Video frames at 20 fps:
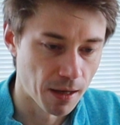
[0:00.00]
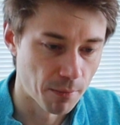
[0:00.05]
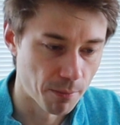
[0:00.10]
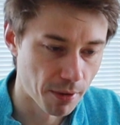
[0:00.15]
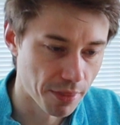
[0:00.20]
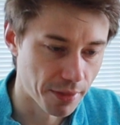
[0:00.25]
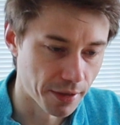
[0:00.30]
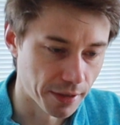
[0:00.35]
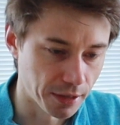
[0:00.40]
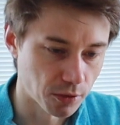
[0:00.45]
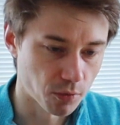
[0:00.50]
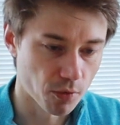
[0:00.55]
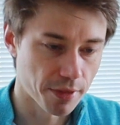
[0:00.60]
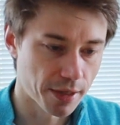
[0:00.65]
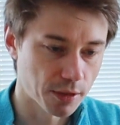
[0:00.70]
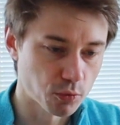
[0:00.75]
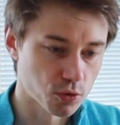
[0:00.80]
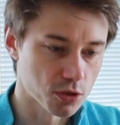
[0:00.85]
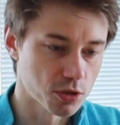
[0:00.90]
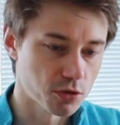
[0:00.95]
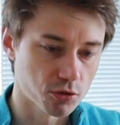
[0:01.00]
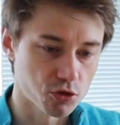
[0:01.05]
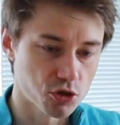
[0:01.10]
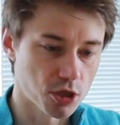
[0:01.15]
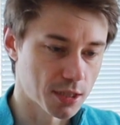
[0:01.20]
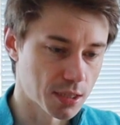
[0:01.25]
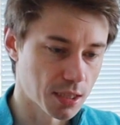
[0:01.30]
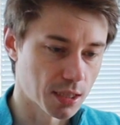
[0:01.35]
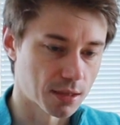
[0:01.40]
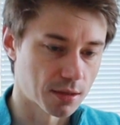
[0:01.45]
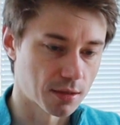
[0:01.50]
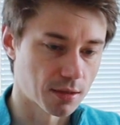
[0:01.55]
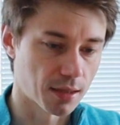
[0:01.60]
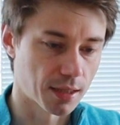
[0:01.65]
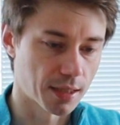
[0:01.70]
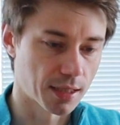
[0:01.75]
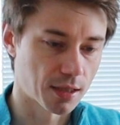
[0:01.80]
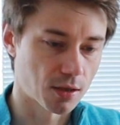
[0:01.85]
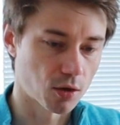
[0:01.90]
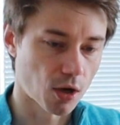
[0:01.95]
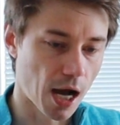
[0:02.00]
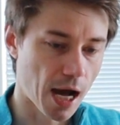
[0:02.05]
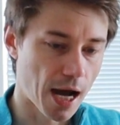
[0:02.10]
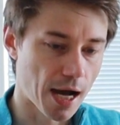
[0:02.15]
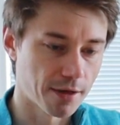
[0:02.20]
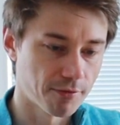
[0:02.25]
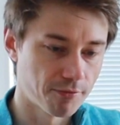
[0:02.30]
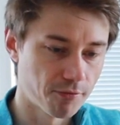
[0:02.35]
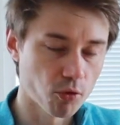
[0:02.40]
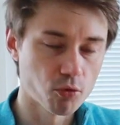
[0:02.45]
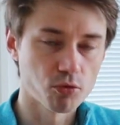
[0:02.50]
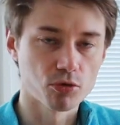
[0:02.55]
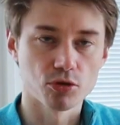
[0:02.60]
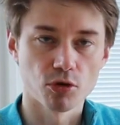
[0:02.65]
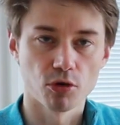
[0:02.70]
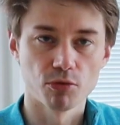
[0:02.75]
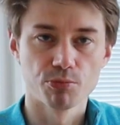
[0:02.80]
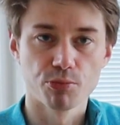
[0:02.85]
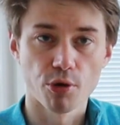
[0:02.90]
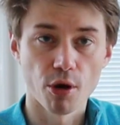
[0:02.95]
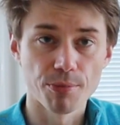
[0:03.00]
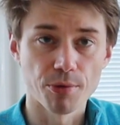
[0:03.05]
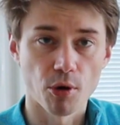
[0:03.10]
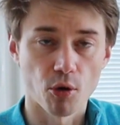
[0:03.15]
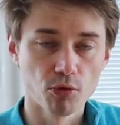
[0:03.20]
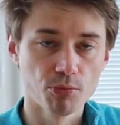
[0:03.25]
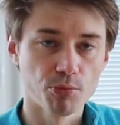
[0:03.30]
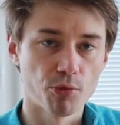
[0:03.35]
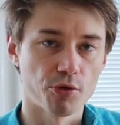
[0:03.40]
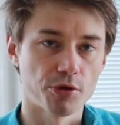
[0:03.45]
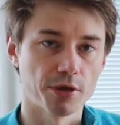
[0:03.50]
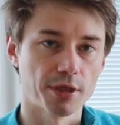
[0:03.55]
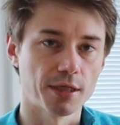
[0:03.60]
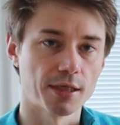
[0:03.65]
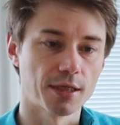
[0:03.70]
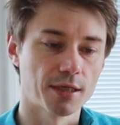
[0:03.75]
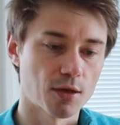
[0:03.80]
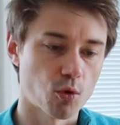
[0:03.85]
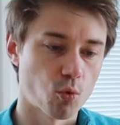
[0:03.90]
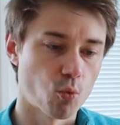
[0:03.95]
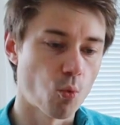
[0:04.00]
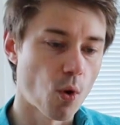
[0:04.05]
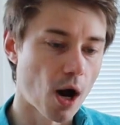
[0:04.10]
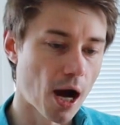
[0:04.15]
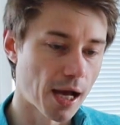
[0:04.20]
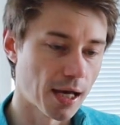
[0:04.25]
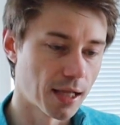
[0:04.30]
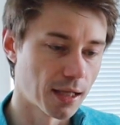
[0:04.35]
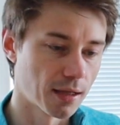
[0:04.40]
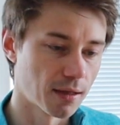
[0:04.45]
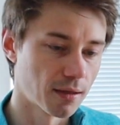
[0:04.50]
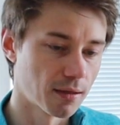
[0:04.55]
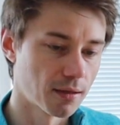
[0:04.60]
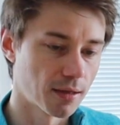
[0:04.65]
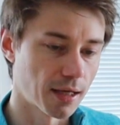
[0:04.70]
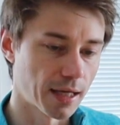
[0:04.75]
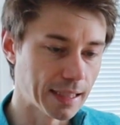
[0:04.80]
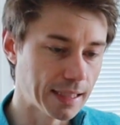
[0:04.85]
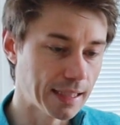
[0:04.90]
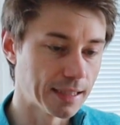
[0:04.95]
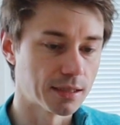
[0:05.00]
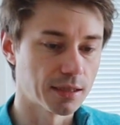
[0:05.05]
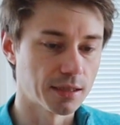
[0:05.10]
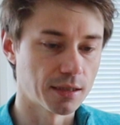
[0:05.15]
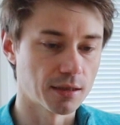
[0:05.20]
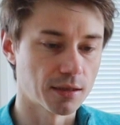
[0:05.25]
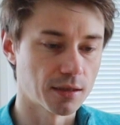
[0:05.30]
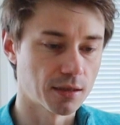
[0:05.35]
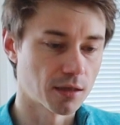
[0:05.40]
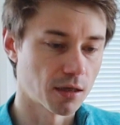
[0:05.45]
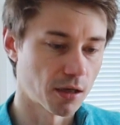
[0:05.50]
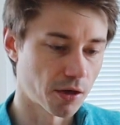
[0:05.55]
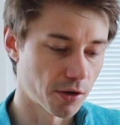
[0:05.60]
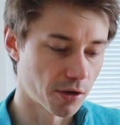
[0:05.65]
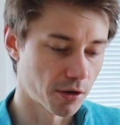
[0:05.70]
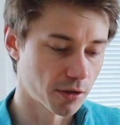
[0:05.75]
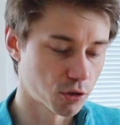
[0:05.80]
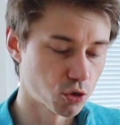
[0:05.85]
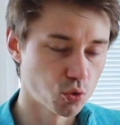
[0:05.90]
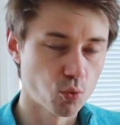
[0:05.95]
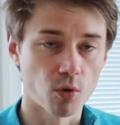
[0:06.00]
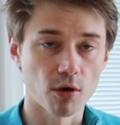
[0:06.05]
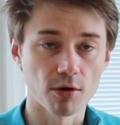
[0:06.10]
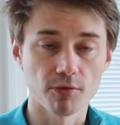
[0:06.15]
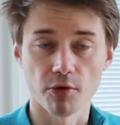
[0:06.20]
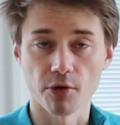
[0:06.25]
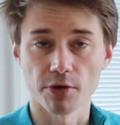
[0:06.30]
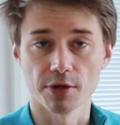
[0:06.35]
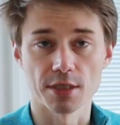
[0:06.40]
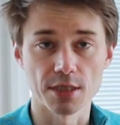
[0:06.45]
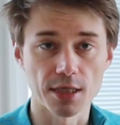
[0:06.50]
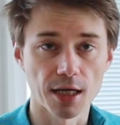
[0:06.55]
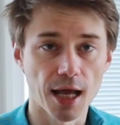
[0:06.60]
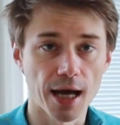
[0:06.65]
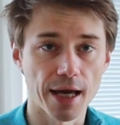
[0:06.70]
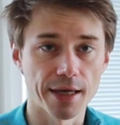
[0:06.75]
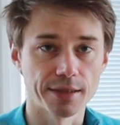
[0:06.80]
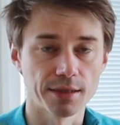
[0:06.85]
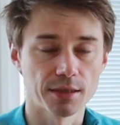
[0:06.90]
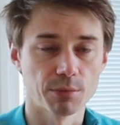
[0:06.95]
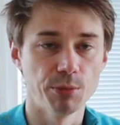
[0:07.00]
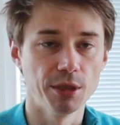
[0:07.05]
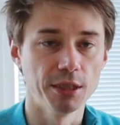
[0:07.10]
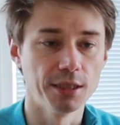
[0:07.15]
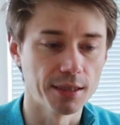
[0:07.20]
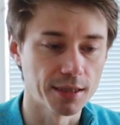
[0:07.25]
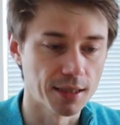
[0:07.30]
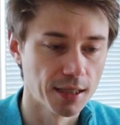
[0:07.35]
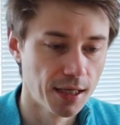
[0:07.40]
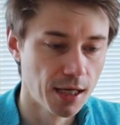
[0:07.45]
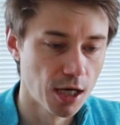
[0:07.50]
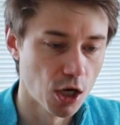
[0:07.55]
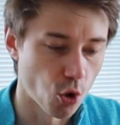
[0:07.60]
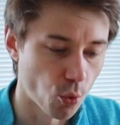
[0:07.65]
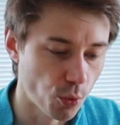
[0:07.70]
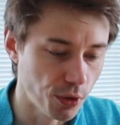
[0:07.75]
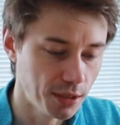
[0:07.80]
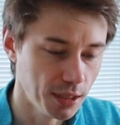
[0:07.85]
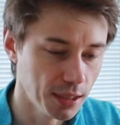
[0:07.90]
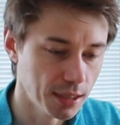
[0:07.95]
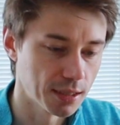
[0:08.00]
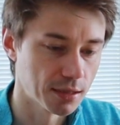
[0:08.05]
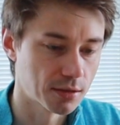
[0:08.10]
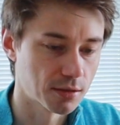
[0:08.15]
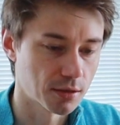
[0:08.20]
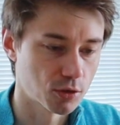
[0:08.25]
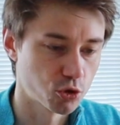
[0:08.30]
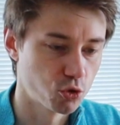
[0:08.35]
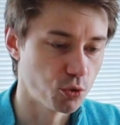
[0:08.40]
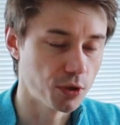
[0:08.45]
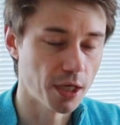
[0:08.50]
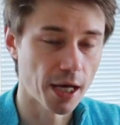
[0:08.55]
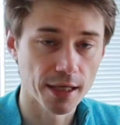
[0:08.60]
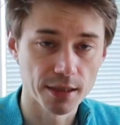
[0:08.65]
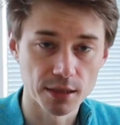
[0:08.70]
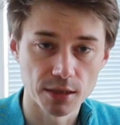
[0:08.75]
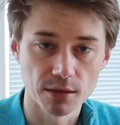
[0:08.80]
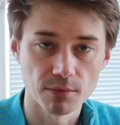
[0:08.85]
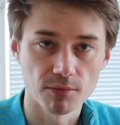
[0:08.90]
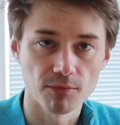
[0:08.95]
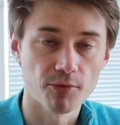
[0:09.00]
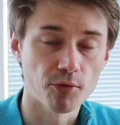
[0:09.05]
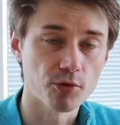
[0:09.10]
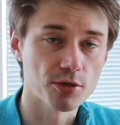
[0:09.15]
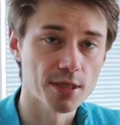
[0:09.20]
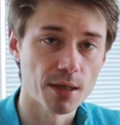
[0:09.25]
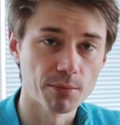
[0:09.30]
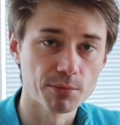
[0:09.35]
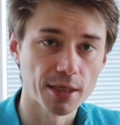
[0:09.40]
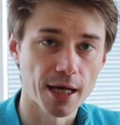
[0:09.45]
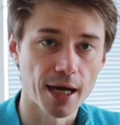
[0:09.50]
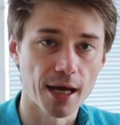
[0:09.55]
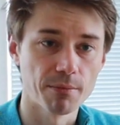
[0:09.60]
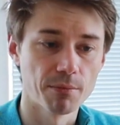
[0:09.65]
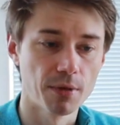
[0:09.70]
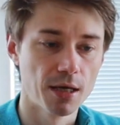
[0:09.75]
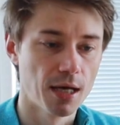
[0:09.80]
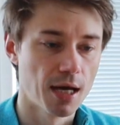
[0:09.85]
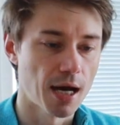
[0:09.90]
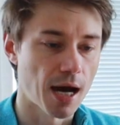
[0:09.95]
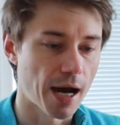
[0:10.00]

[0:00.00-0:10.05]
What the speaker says: But that was not just it. Like I focused on proper onboarding while getting her to work for this client, meaning we did it together for some time.